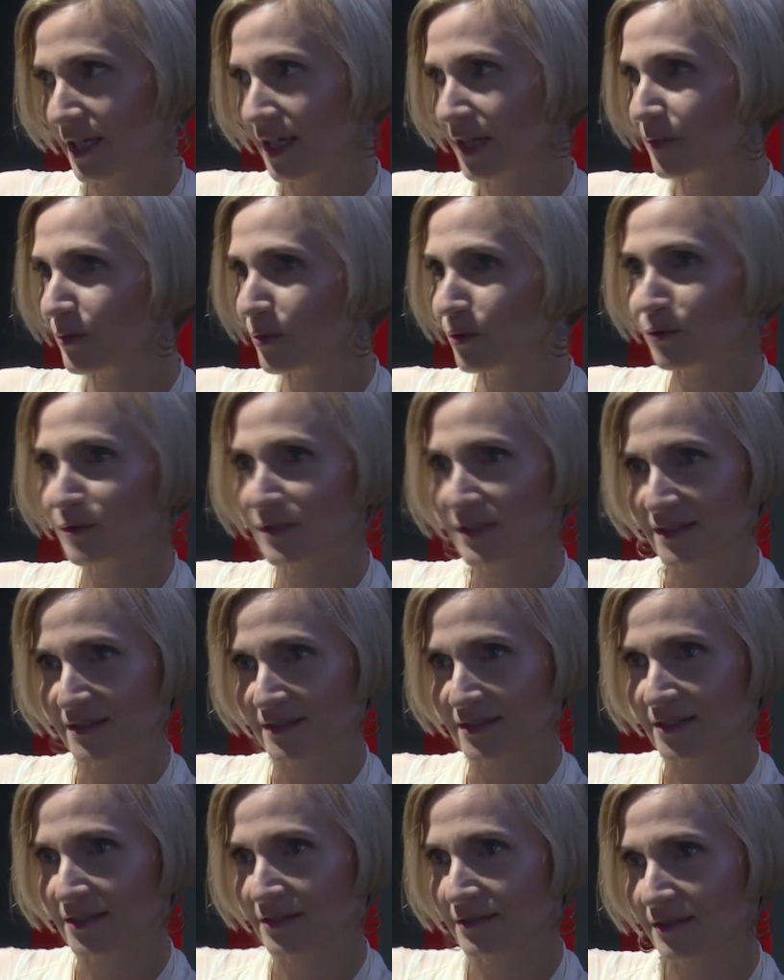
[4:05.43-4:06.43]
and
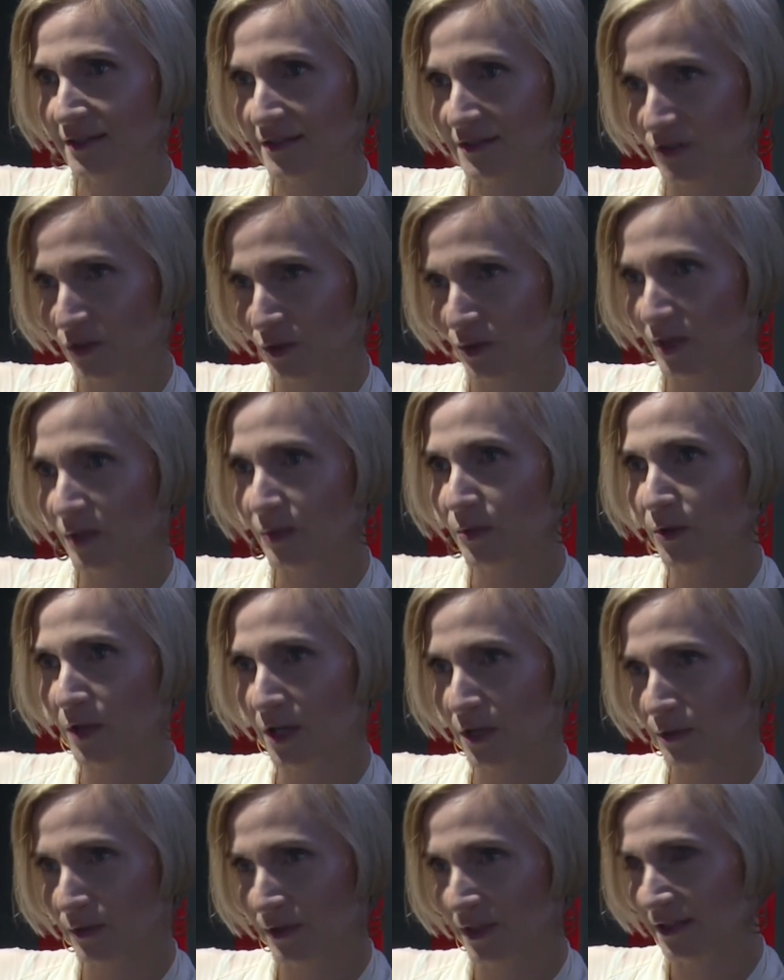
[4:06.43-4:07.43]
start turning it into
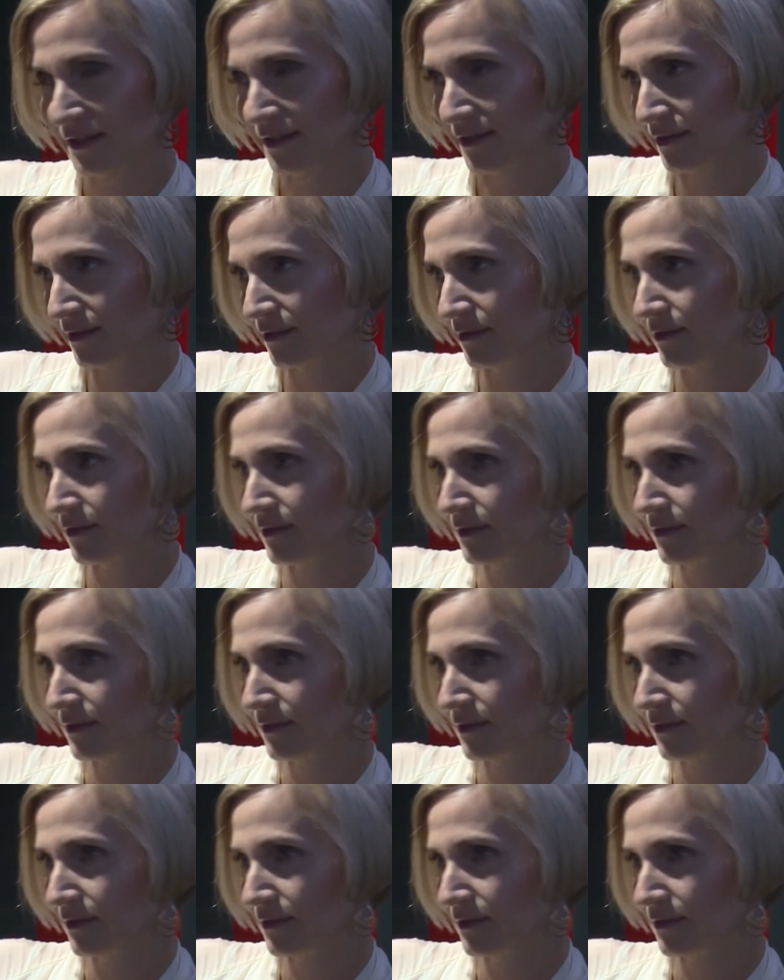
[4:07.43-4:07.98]
reality